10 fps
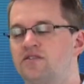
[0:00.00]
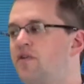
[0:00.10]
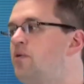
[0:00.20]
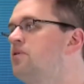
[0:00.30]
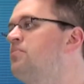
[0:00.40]
So
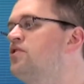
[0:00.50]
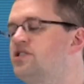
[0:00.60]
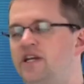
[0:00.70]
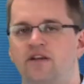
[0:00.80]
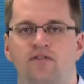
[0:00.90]
if I want to
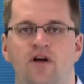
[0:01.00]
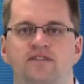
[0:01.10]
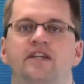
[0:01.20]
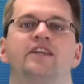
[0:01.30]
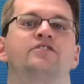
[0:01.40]
push data
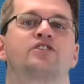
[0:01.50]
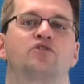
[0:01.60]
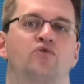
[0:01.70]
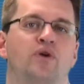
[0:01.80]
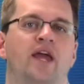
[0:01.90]
across, I can use a
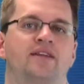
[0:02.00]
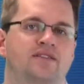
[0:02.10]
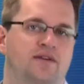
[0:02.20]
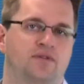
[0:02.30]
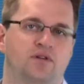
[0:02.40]
create
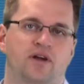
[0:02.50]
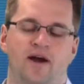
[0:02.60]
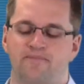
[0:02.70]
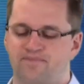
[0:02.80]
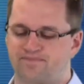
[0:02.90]
instead of a
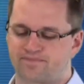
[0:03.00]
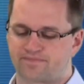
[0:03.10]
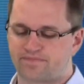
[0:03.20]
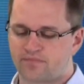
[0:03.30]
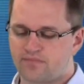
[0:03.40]
lookup.
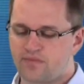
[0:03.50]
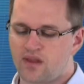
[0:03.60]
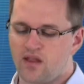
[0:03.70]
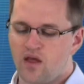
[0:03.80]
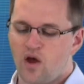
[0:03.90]

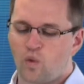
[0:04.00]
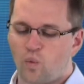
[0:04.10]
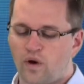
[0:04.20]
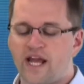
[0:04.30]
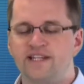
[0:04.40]

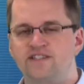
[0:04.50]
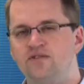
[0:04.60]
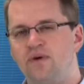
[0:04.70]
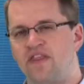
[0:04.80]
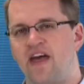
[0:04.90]
What I
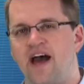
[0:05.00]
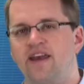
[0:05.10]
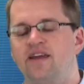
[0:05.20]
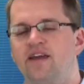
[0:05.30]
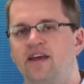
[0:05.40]
do with
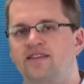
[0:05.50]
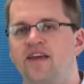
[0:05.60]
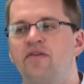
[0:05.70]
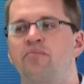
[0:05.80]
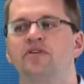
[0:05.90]
that is I
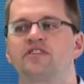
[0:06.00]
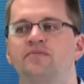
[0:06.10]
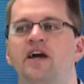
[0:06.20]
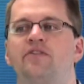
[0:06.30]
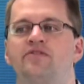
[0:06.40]
have to build
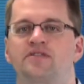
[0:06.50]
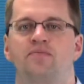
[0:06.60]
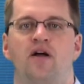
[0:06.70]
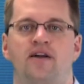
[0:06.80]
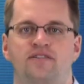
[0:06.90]
some kind of
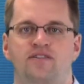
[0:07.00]
response.